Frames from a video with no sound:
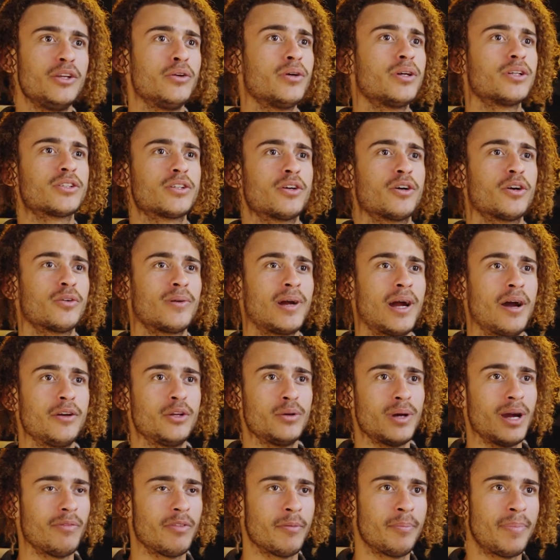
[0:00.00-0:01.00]
You can turn it around,
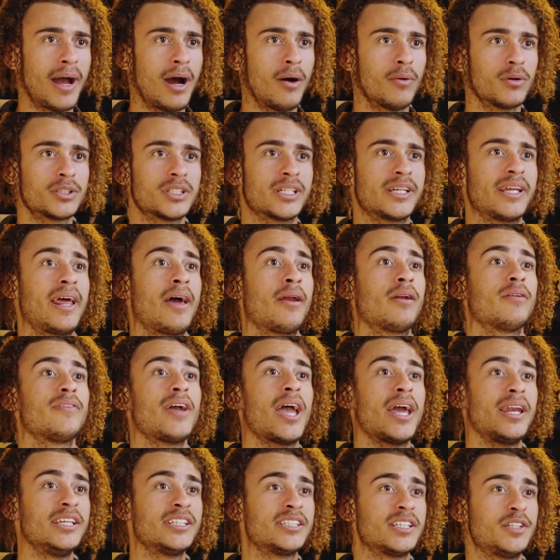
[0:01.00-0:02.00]
you have the power to get out of
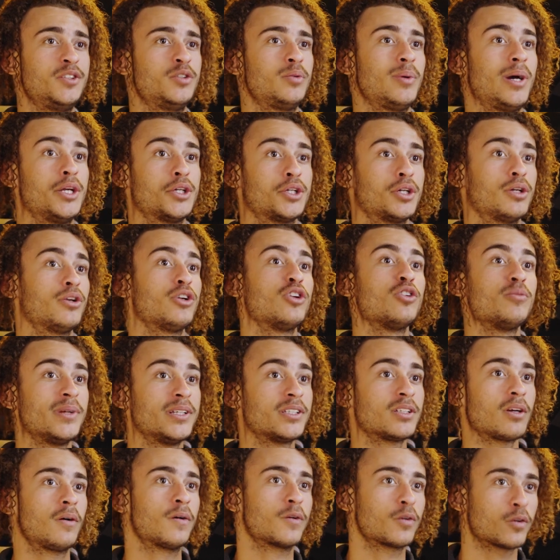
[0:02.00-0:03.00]
any situation.
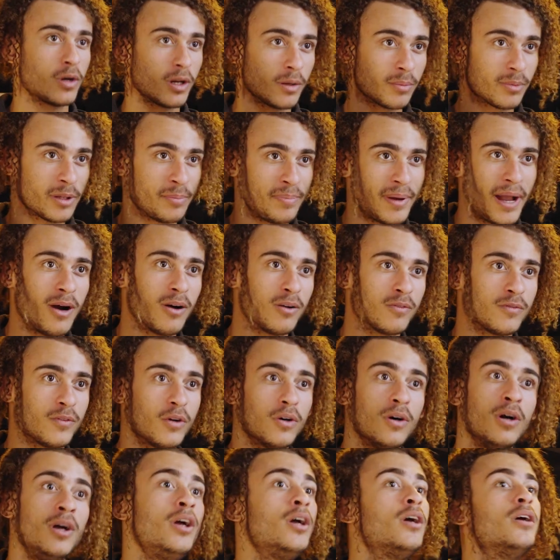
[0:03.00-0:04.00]
Humans are incredibly
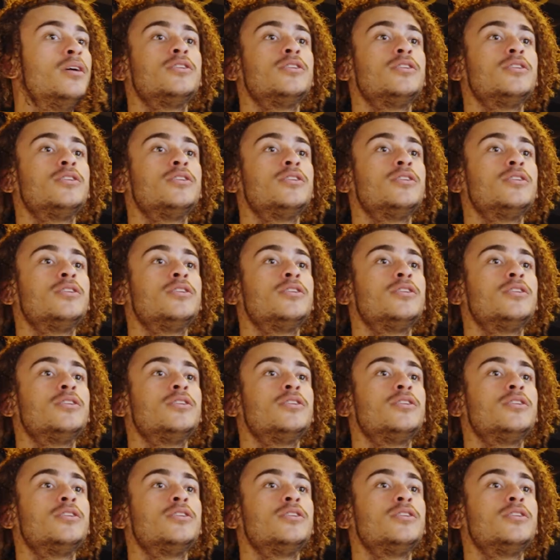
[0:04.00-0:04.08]
powerful.